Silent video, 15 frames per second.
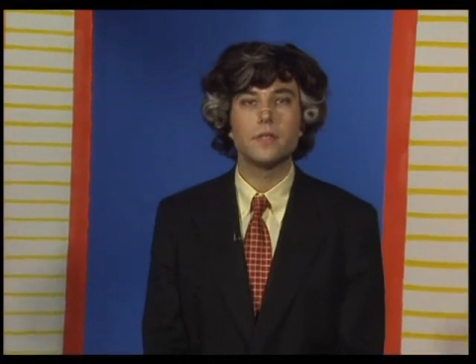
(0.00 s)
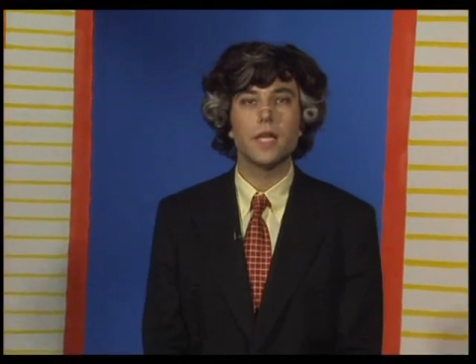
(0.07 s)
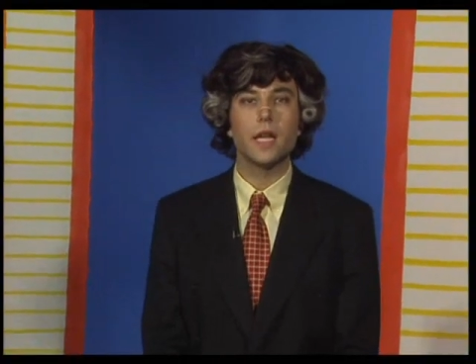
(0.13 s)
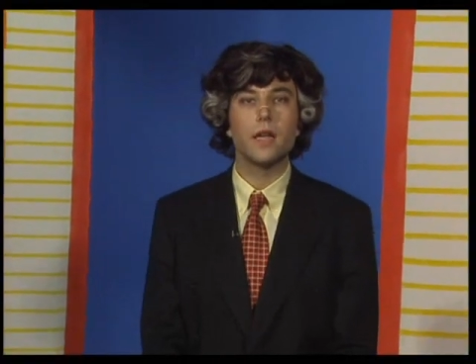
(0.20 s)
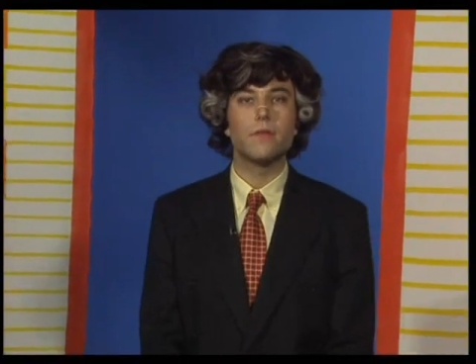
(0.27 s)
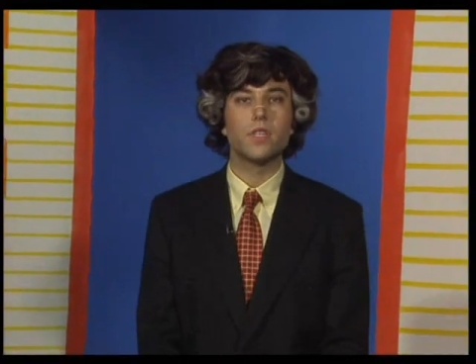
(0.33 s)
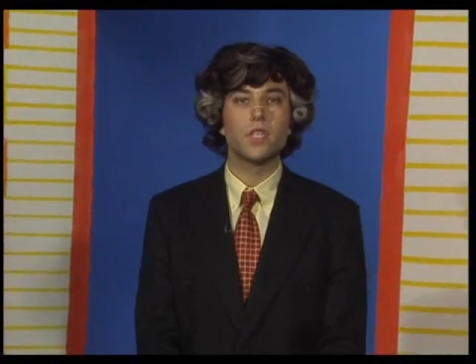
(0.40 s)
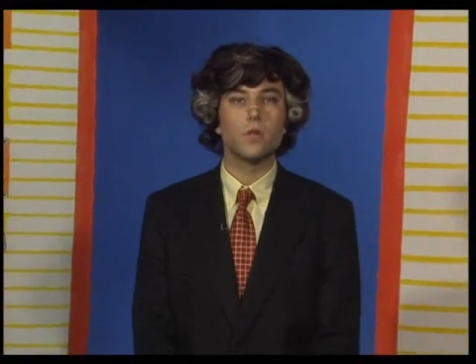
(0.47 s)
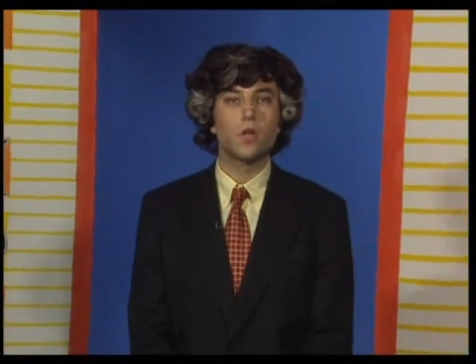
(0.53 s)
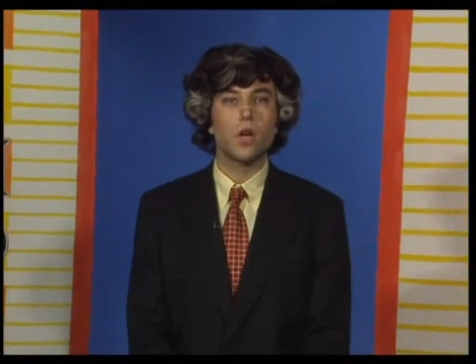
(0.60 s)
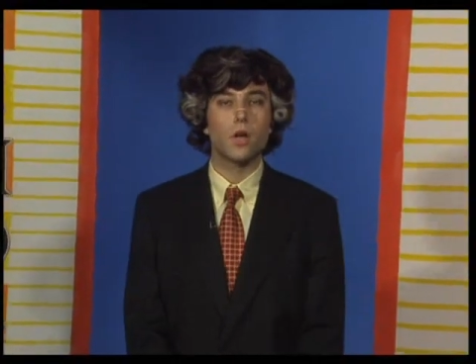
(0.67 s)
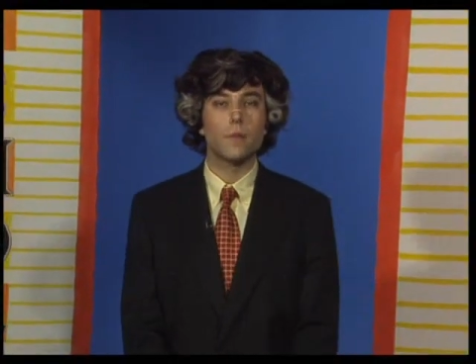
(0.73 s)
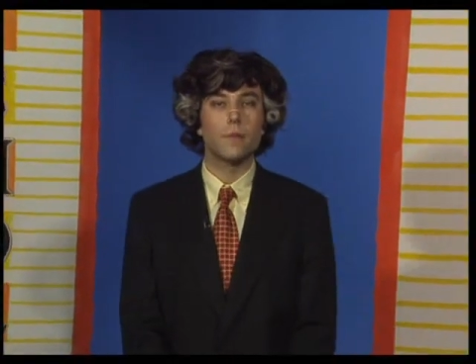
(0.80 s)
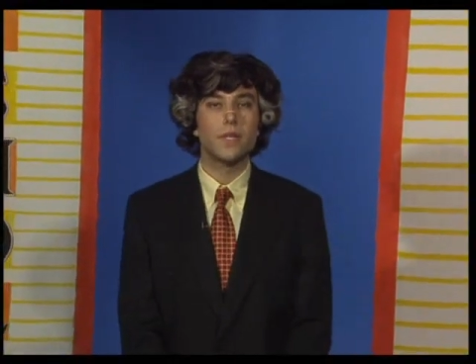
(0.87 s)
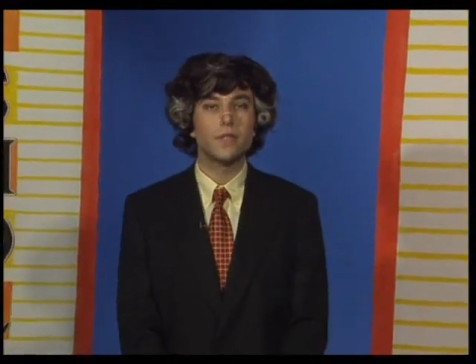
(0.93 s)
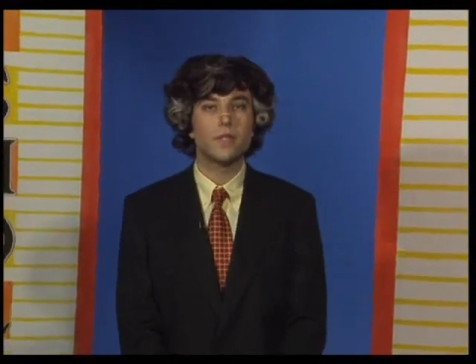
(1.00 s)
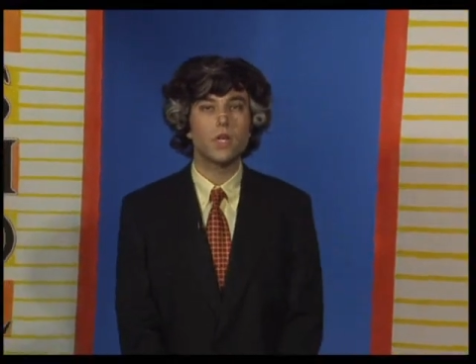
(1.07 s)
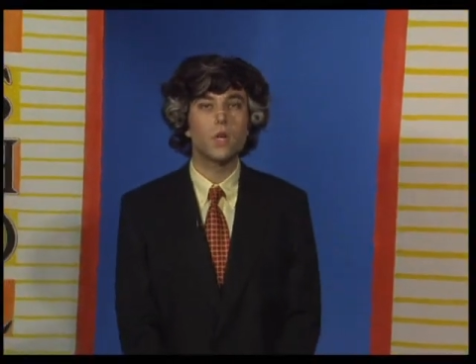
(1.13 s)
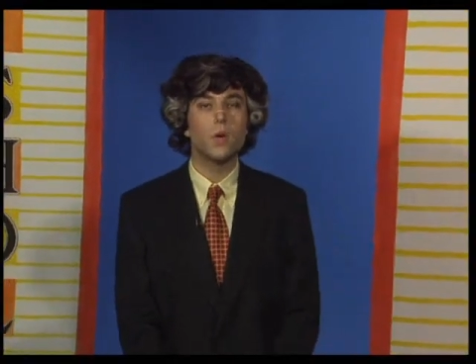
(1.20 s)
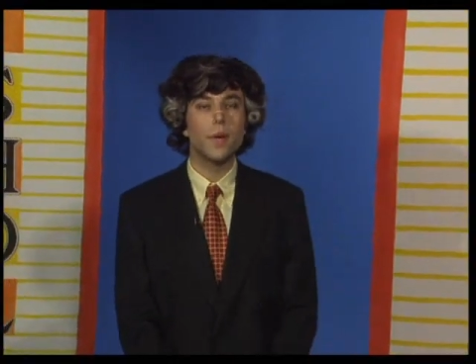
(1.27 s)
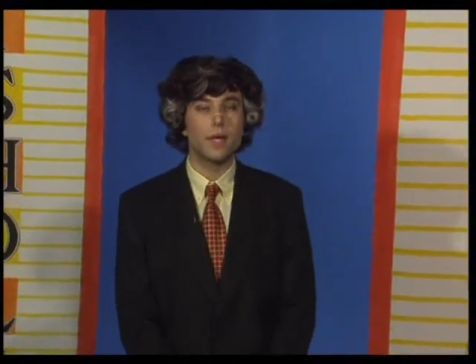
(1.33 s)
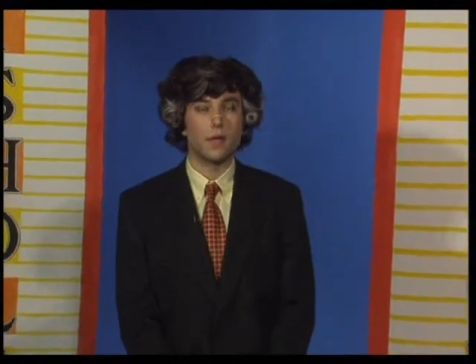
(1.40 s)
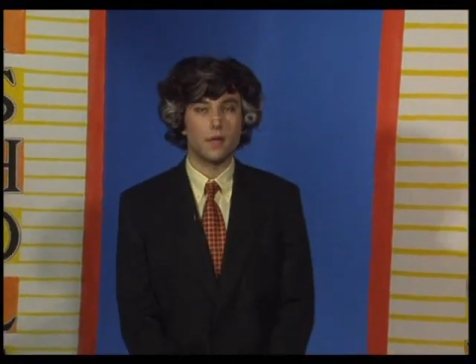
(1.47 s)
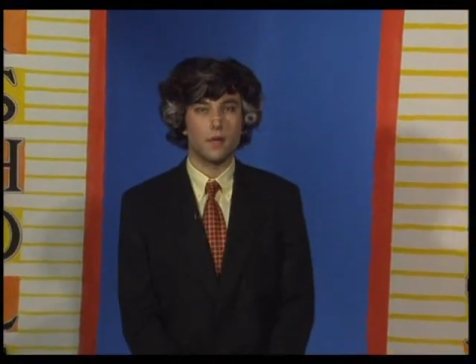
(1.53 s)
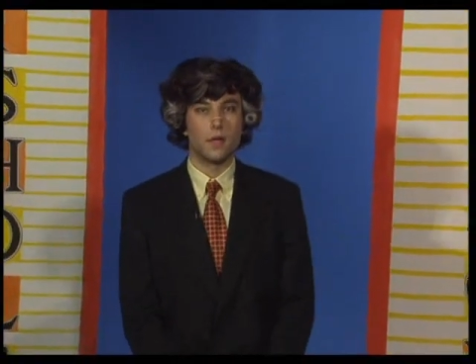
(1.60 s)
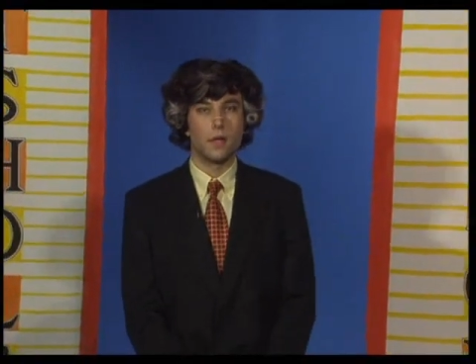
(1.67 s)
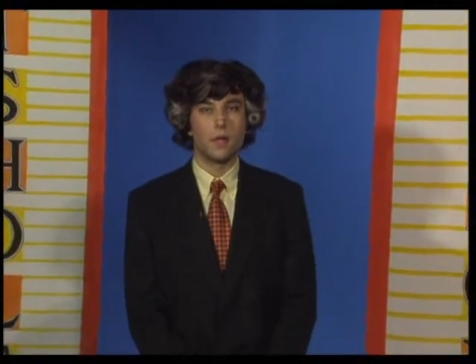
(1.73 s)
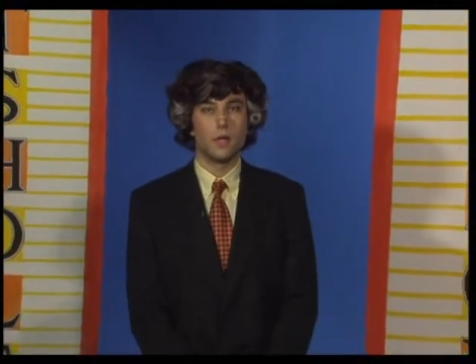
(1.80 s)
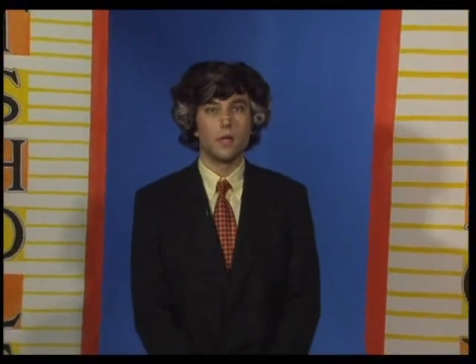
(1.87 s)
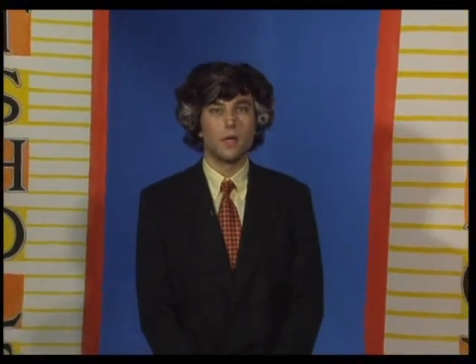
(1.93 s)
television columnist The Quill,
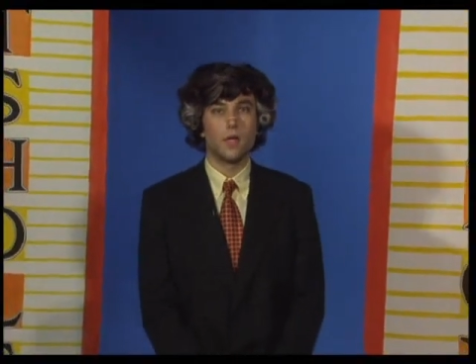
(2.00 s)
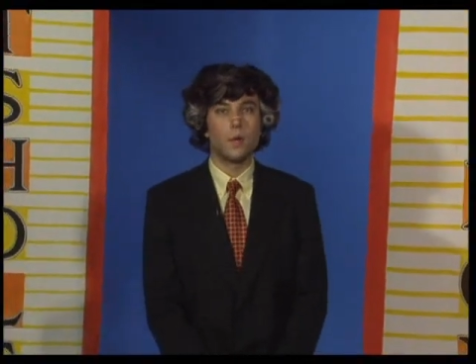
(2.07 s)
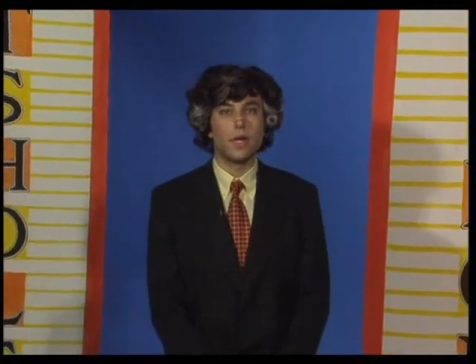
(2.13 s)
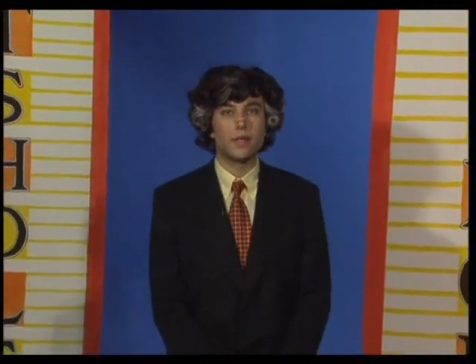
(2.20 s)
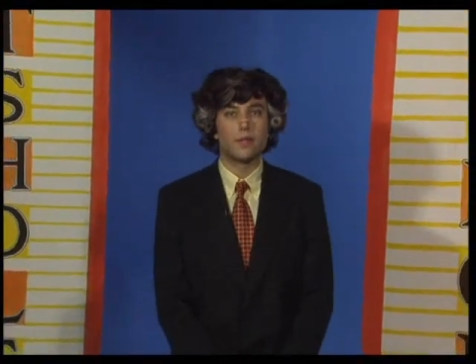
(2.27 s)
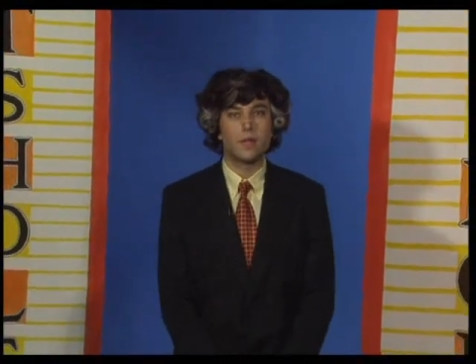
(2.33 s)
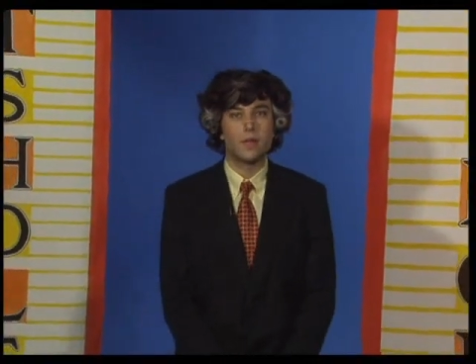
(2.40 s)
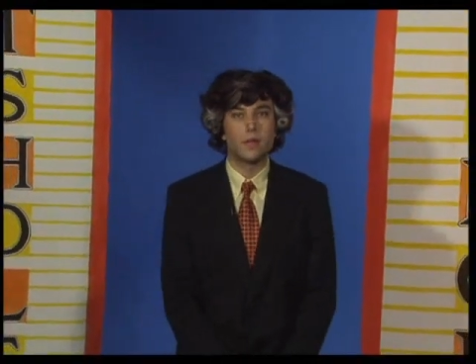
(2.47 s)
who has the